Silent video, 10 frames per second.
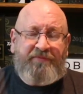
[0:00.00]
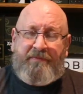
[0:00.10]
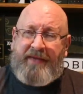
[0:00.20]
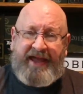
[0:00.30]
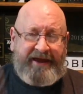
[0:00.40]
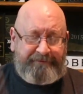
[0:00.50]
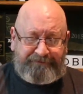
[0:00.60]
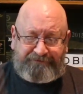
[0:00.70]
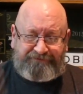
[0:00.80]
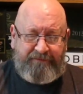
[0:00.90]
Man.
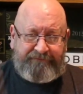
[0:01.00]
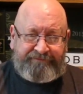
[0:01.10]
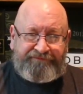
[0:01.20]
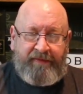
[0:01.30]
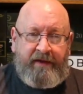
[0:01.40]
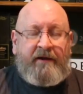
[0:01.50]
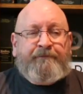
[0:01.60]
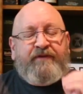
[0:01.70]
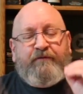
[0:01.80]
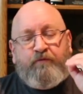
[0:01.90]

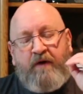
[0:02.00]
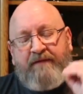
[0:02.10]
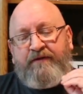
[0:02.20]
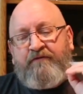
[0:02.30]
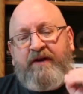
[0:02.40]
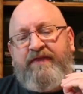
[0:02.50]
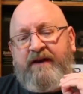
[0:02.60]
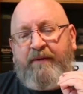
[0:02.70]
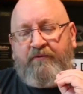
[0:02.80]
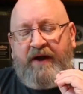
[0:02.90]
The funny
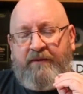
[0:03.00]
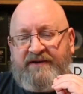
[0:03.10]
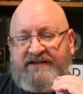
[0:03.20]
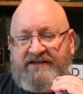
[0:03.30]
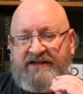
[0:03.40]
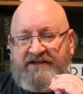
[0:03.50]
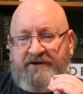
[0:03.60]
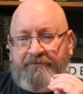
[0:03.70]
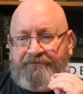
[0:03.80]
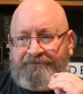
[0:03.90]
thing about rye whiskeys is